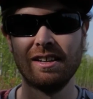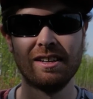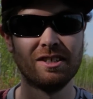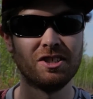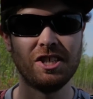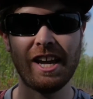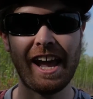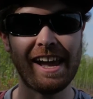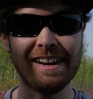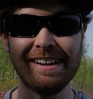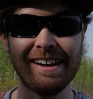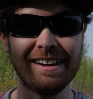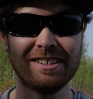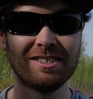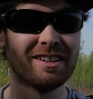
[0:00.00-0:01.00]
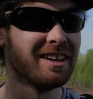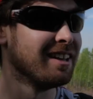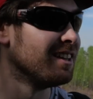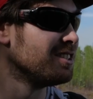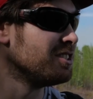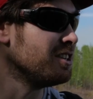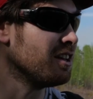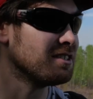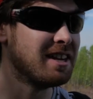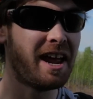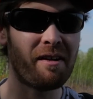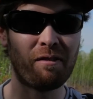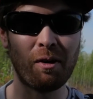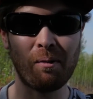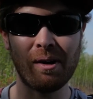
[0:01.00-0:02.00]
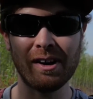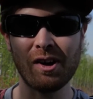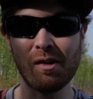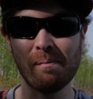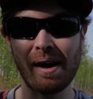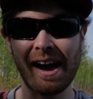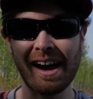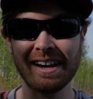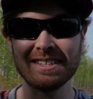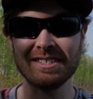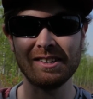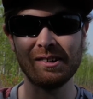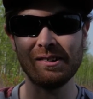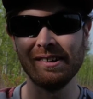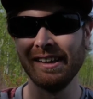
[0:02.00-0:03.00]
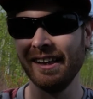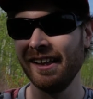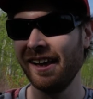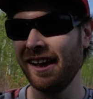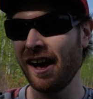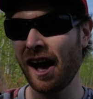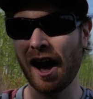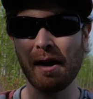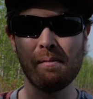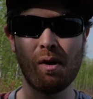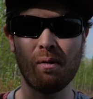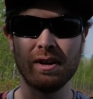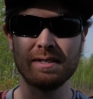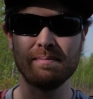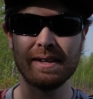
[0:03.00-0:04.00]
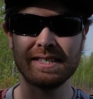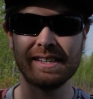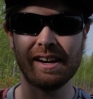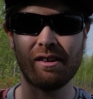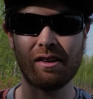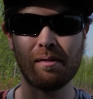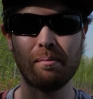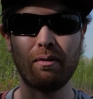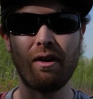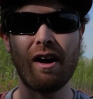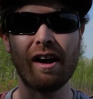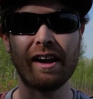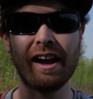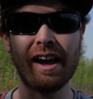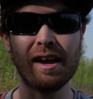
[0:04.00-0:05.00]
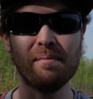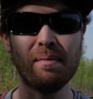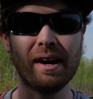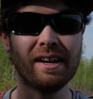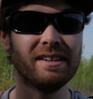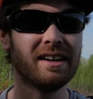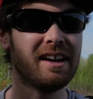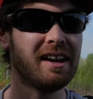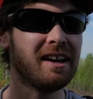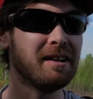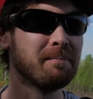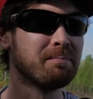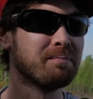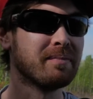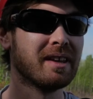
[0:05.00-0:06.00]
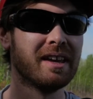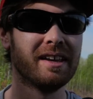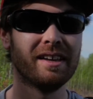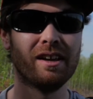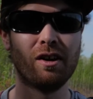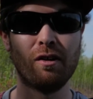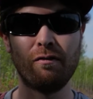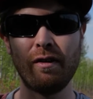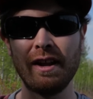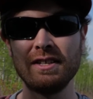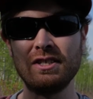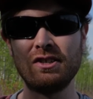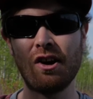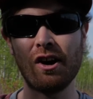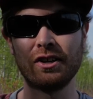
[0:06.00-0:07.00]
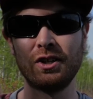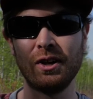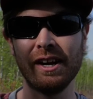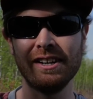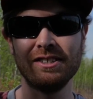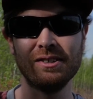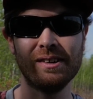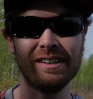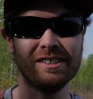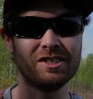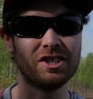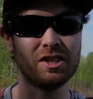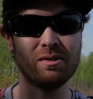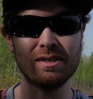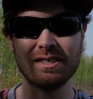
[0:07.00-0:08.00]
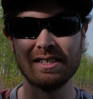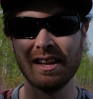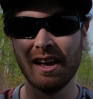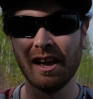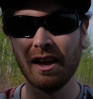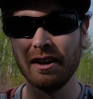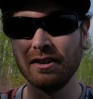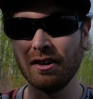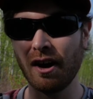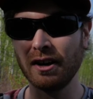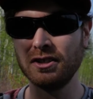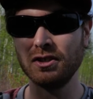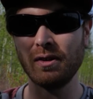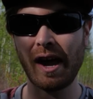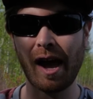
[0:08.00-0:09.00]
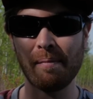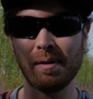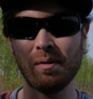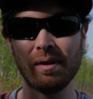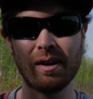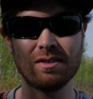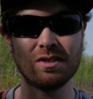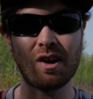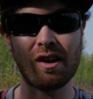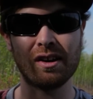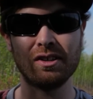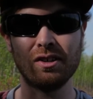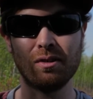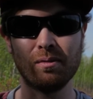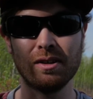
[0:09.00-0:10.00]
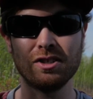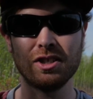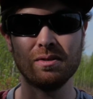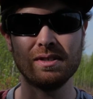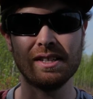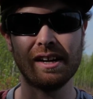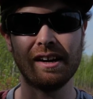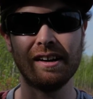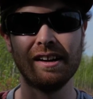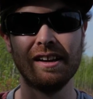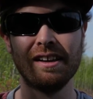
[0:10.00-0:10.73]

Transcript: She hated it. She doesn't ever want to go back, so I'm always missing out on Boracay, but her friends talked her into it, and she was not too happy when I was talking to her when she was there.